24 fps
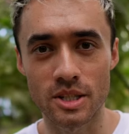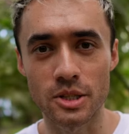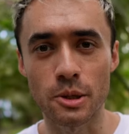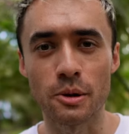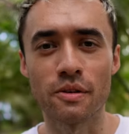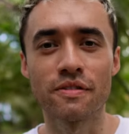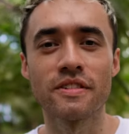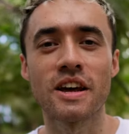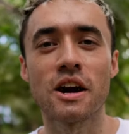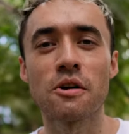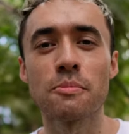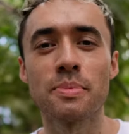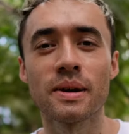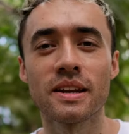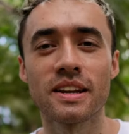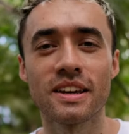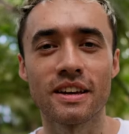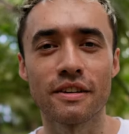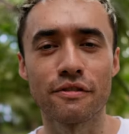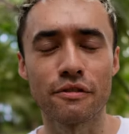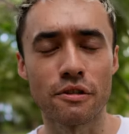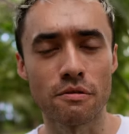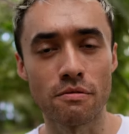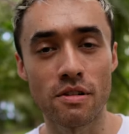So we've now been
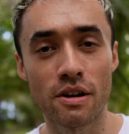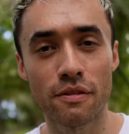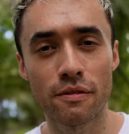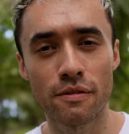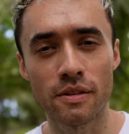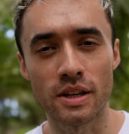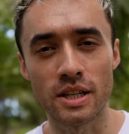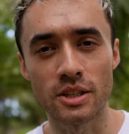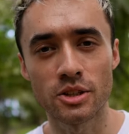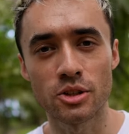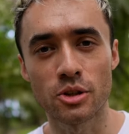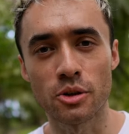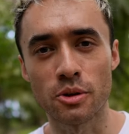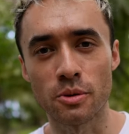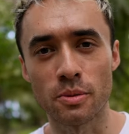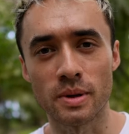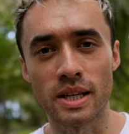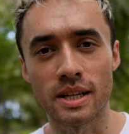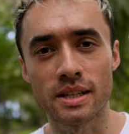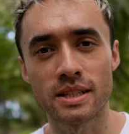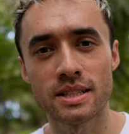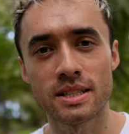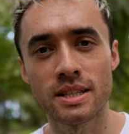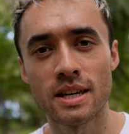here for roughly 2
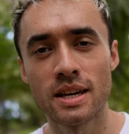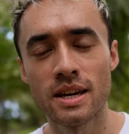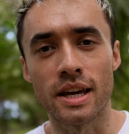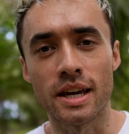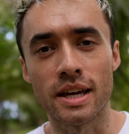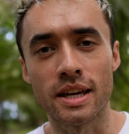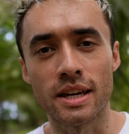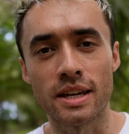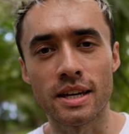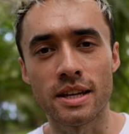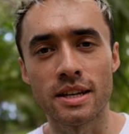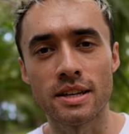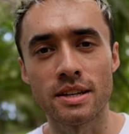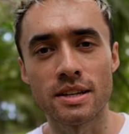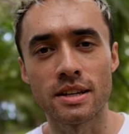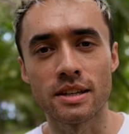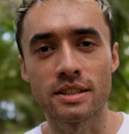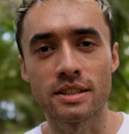weeks in